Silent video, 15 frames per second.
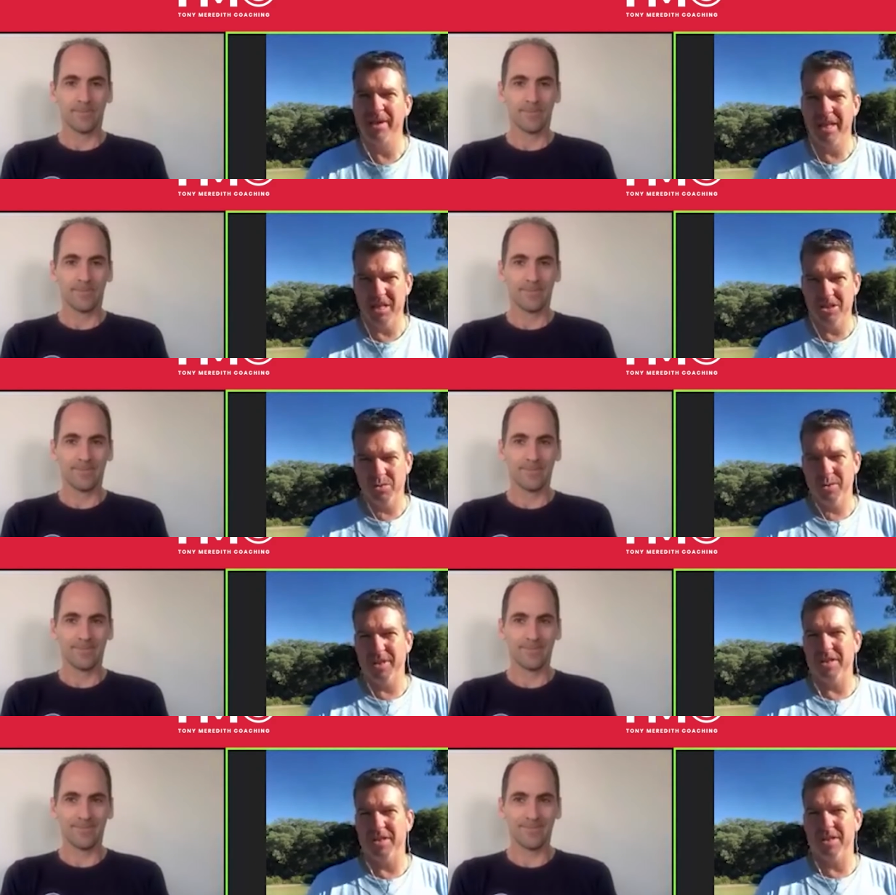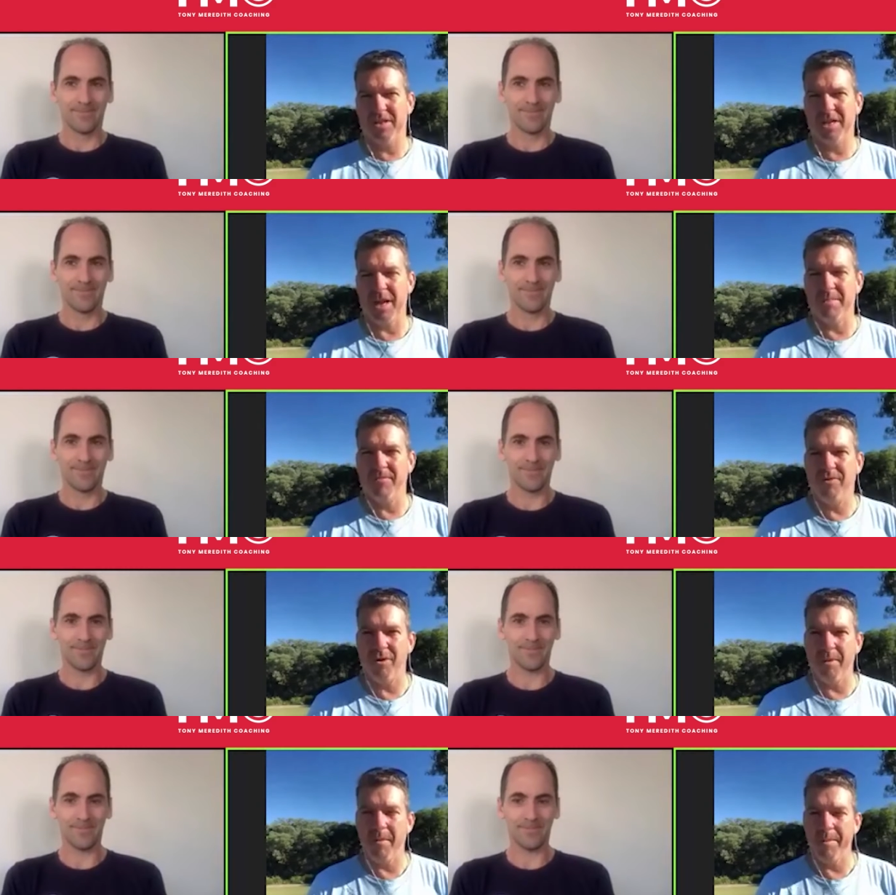Speaker 1: but that's where this has come
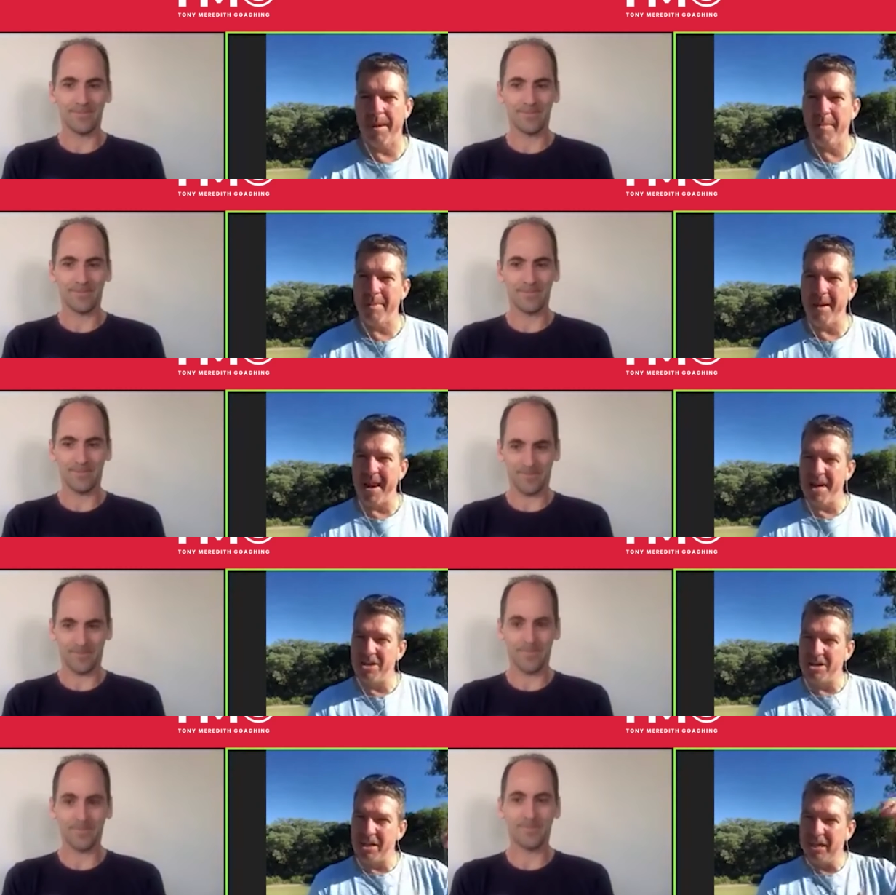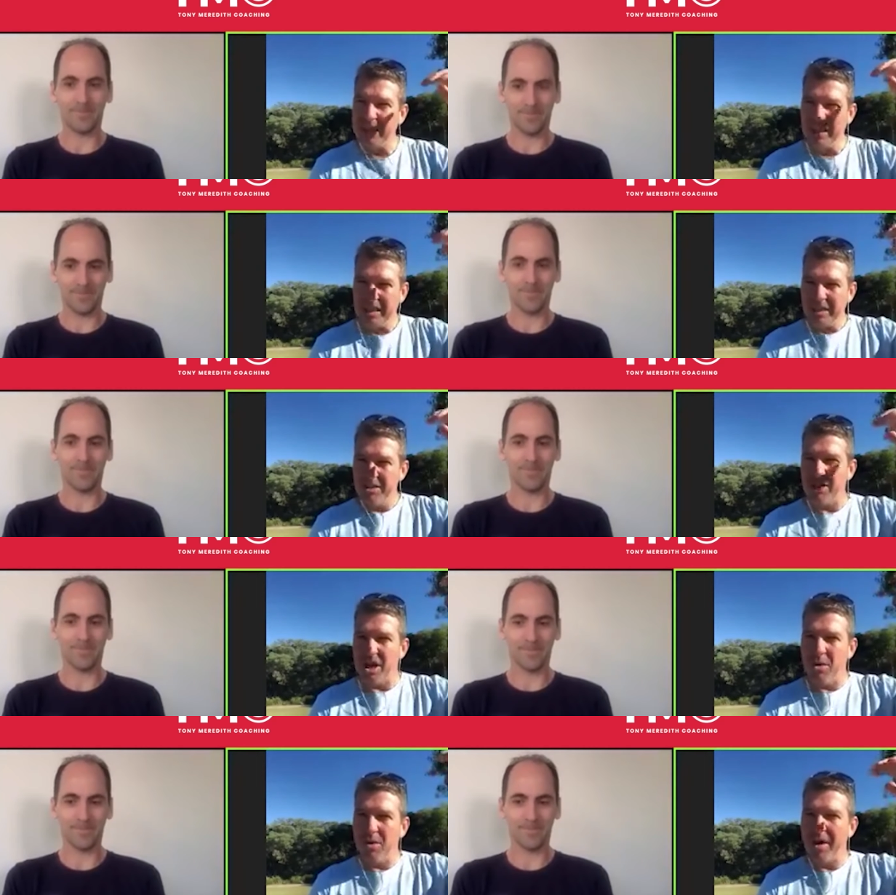from, about managing.
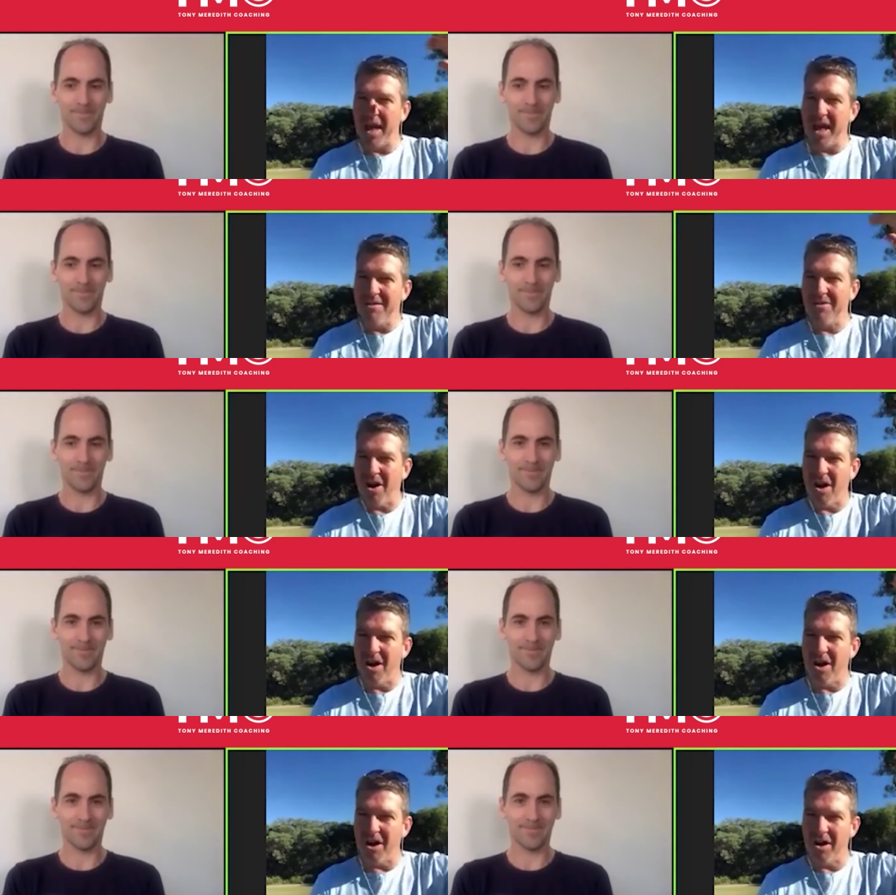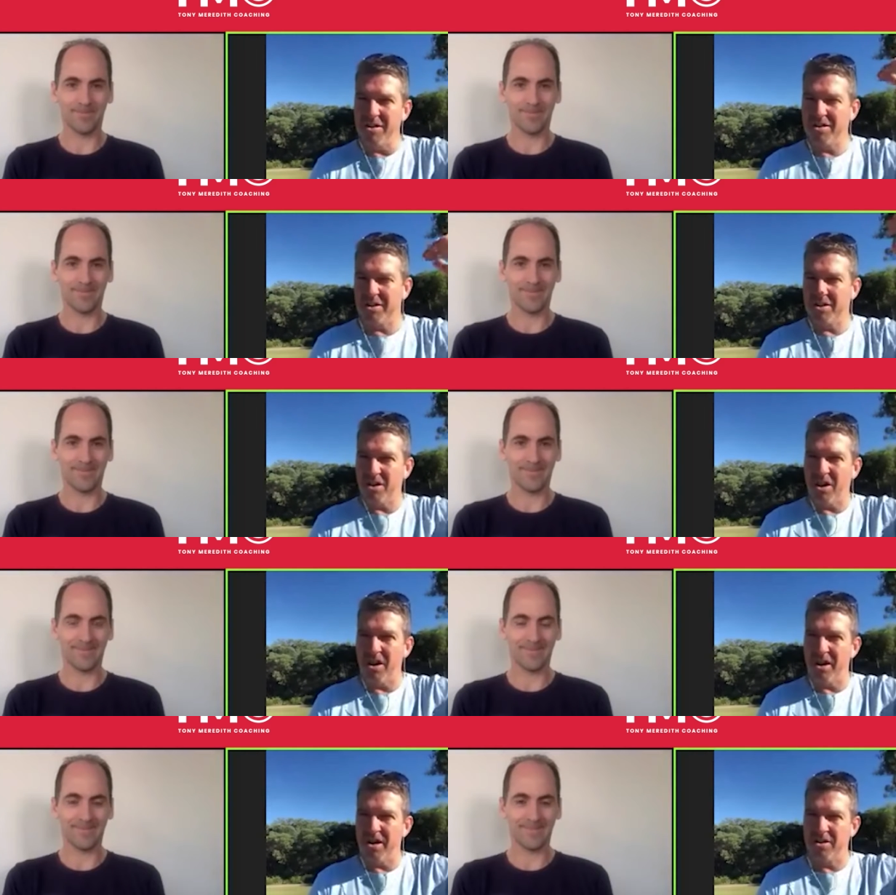You don't want to have high highs because
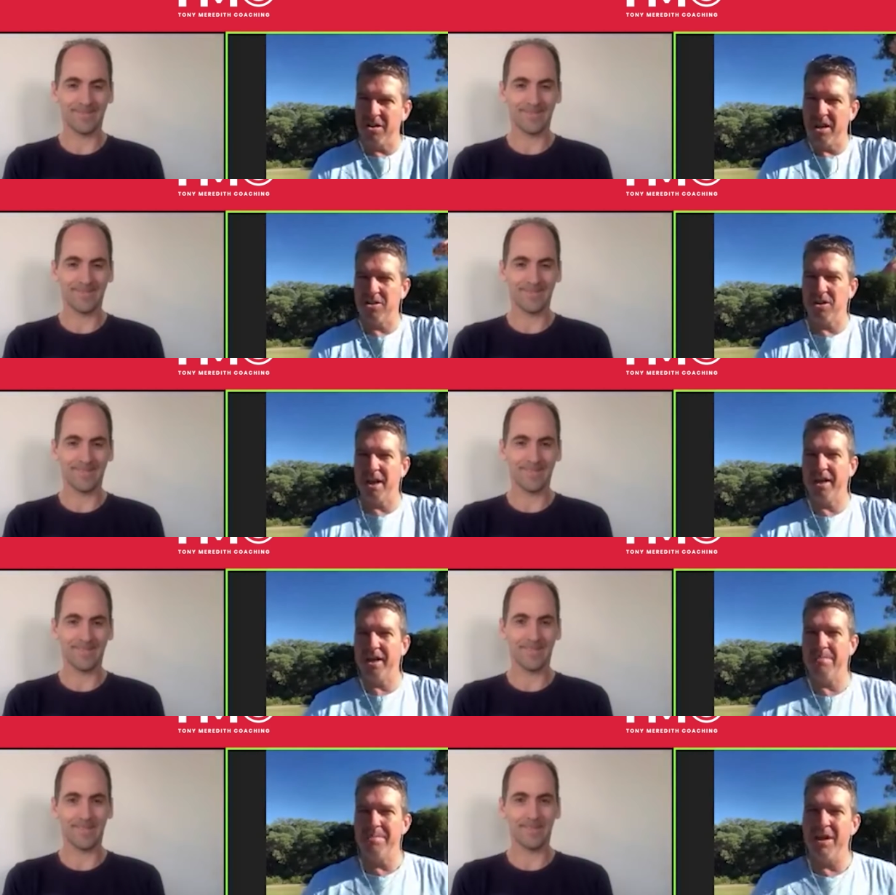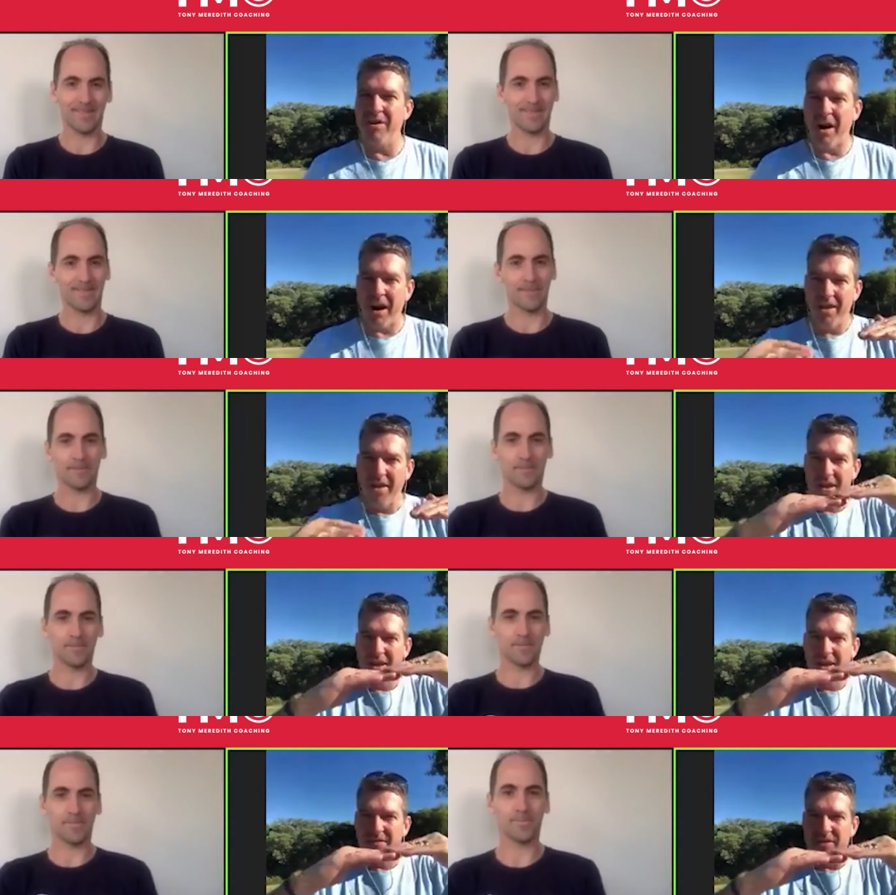high, it's, it's like a mirror.
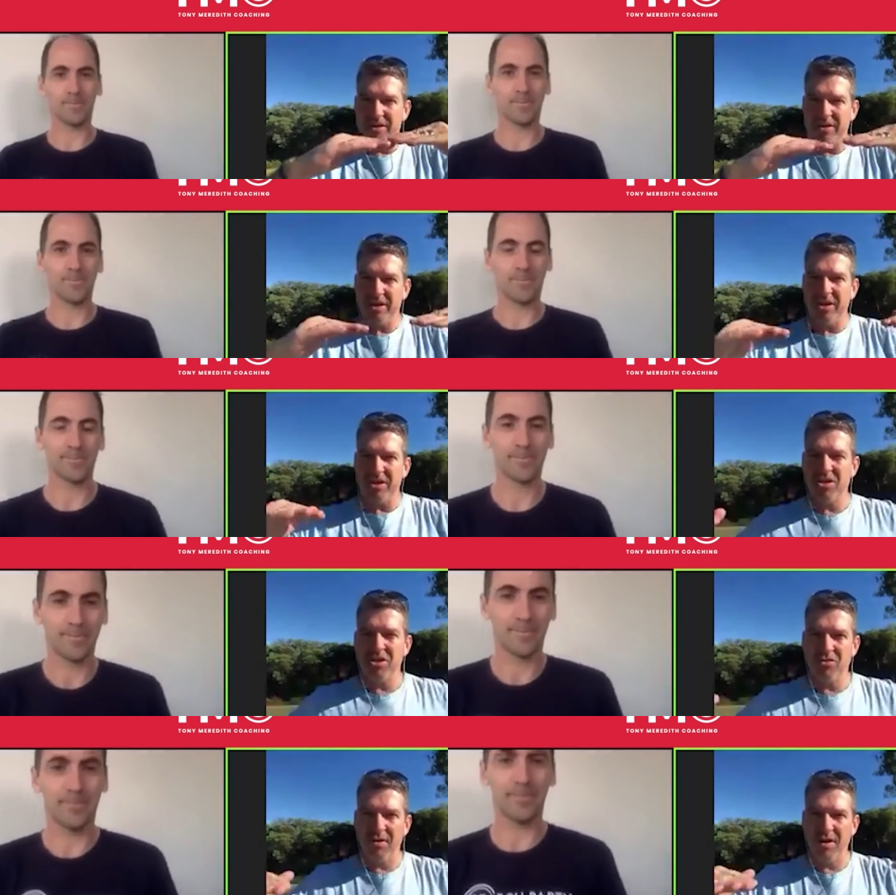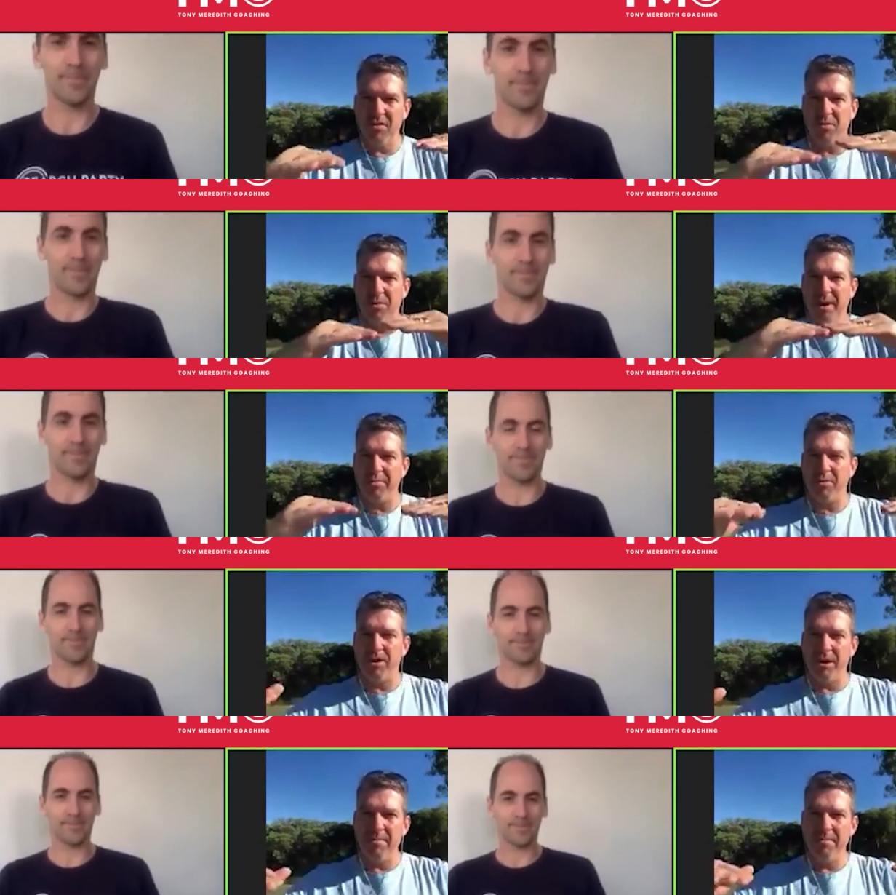If you said this is your
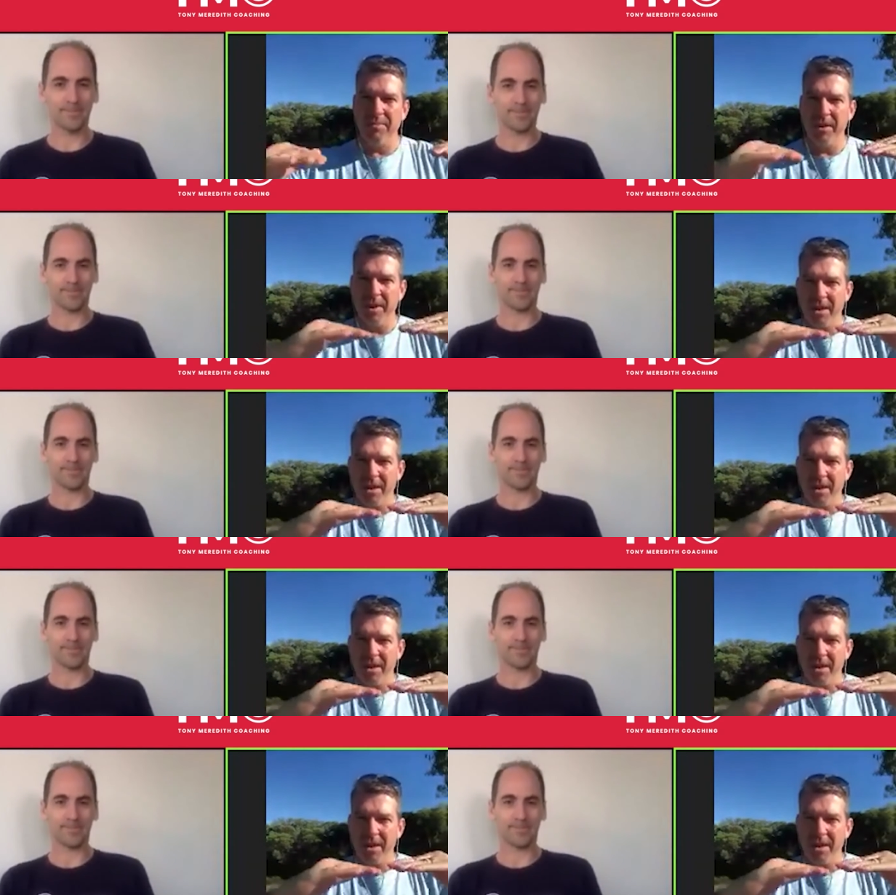equilibrium,